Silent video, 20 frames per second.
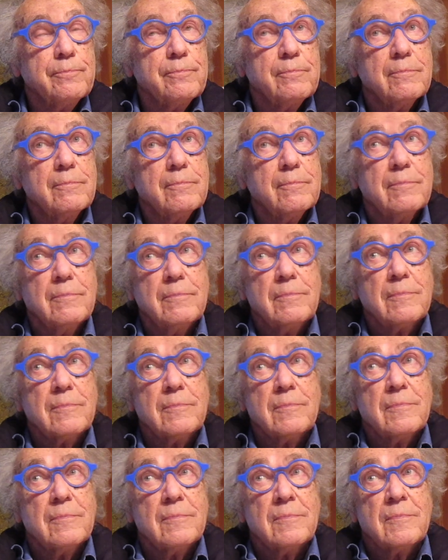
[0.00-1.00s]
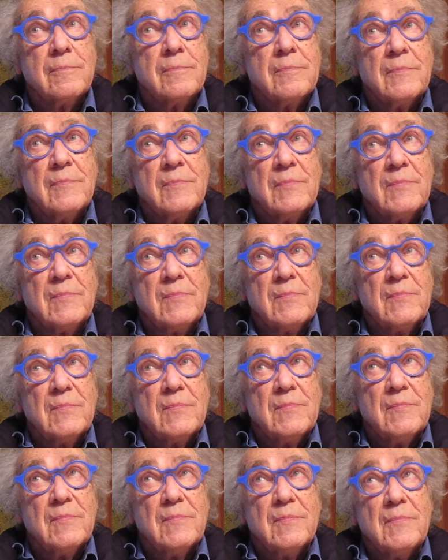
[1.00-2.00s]

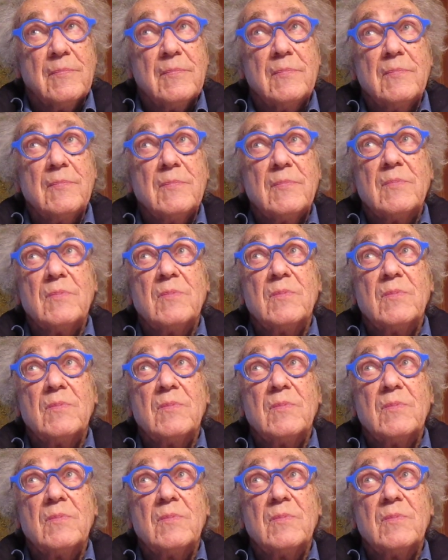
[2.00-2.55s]
[no speech]